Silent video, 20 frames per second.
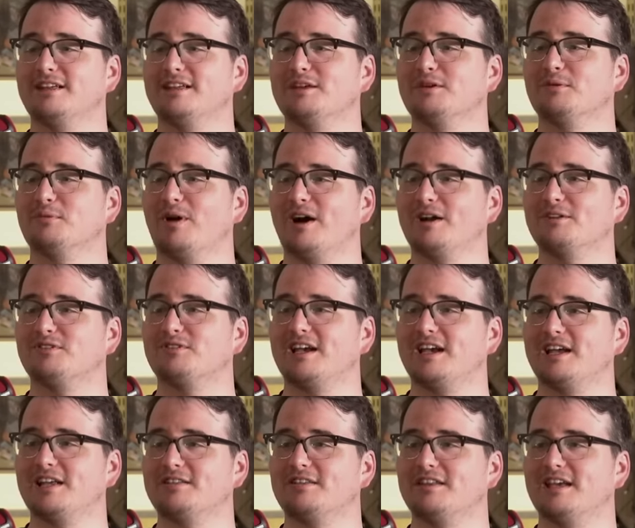let you watch
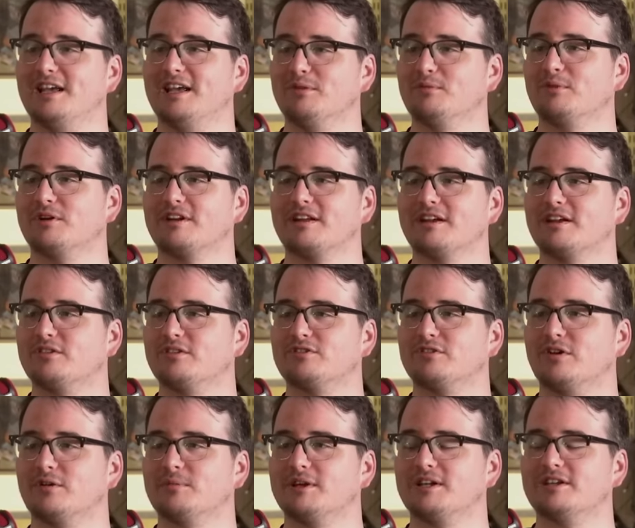that had the N word in it
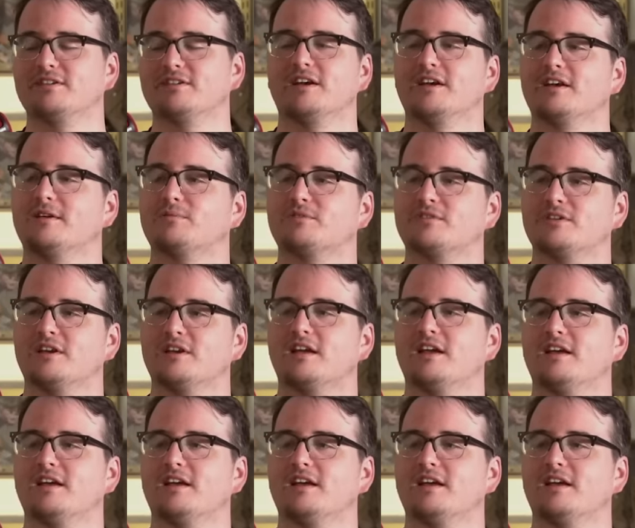so many times.